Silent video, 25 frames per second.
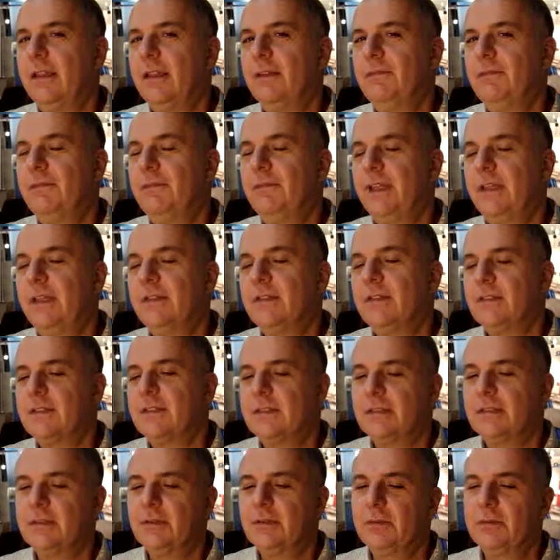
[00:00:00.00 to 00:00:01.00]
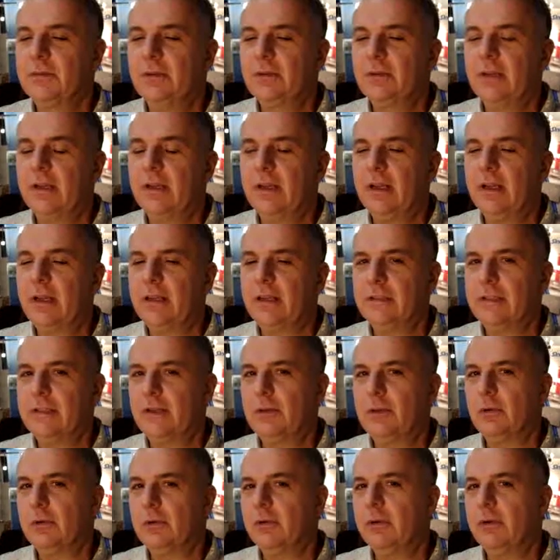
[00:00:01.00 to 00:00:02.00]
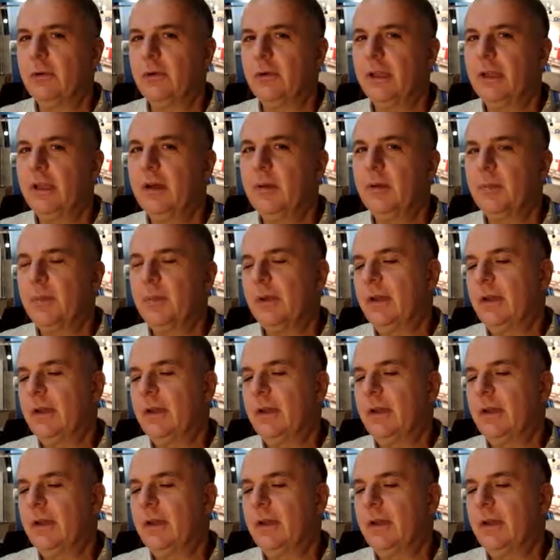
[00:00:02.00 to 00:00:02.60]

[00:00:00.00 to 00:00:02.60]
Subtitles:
events as they were growing up.